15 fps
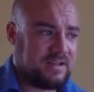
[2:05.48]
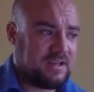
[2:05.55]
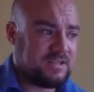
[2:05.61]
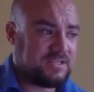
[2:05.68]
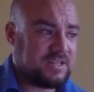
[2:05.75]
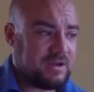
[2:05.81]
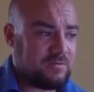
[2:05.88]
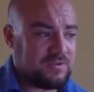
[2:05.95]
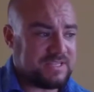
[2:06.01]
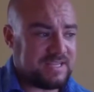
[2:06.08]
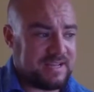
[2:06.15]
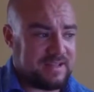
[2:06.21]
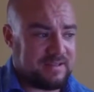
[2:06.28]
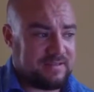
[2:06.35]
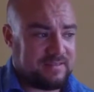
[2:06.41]
So that was
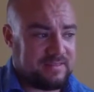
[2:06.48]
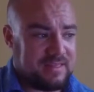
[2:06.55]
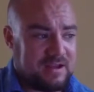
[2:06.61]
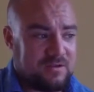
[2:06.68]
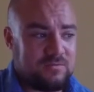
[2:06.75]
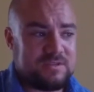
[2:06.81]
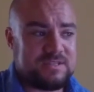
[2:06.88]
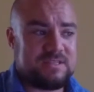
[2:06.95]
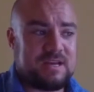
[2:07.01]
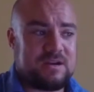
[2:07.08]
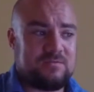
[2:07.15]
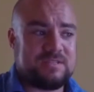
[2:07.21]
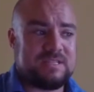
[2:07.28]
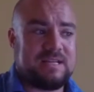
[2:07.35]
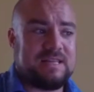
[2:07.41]
it. That was
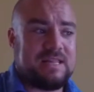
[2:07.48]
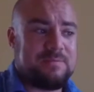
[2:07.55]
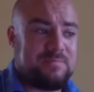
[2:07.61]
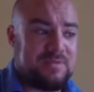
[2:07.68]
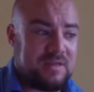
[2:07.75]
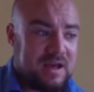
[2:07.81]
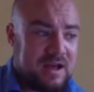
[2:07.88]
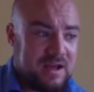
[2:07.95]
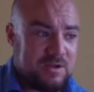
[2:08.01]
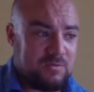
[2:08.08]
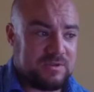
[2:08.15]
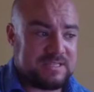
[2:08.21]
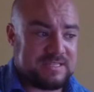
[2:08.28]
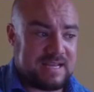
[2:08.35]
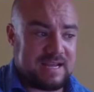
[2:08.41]
the clip that I
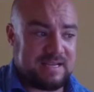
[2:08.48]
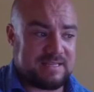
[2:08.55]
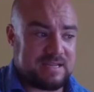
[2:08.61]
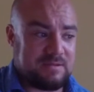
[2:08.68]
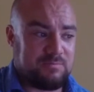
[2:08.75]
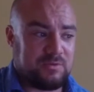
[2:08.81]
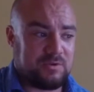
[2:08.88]
was tagged in.